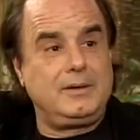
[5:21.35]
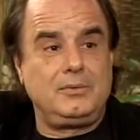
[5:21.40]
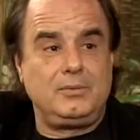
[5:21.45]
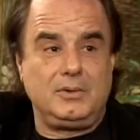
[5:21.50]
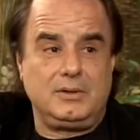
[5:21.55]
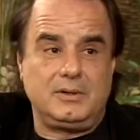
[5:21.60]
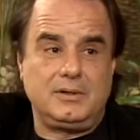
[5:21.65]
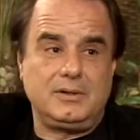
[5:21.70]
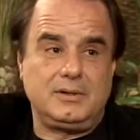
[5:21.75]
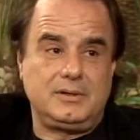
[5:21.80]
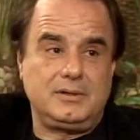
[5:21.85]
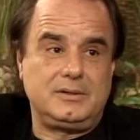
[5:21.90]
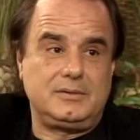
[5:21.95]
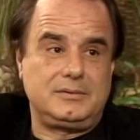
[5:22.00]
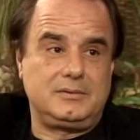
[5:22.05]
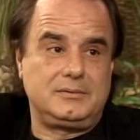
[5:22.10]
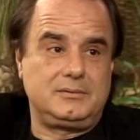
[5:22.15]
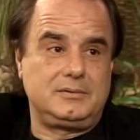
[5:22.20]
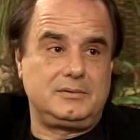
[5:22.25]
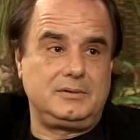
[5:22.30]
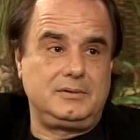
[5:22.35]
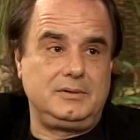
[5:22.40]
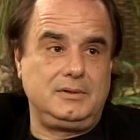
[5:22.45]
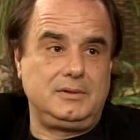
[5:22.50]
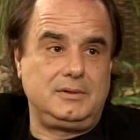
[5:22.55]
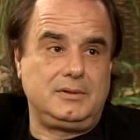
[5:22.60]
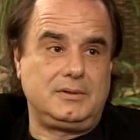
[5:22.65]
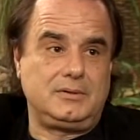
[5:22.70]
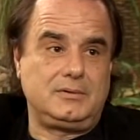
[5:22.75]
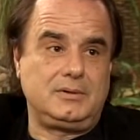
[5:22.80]
It will kill you,
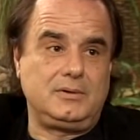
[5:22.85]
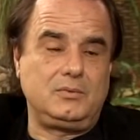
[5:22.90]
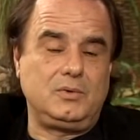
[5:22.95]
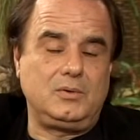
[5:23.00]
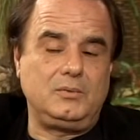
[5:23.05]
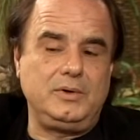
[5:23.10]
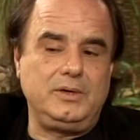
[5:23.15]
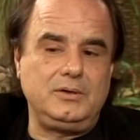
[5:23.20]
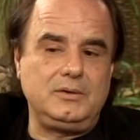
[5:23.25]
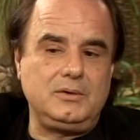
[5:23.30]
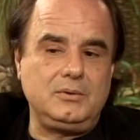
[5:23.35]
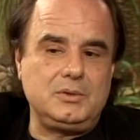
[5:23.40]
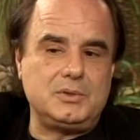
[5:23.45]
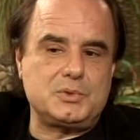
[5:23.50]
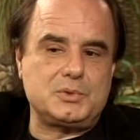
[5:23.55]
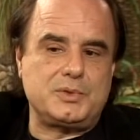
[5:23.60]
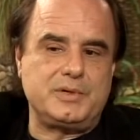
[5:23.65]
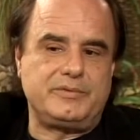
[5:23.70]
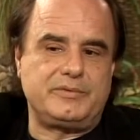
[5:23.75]
you know. And what we do is we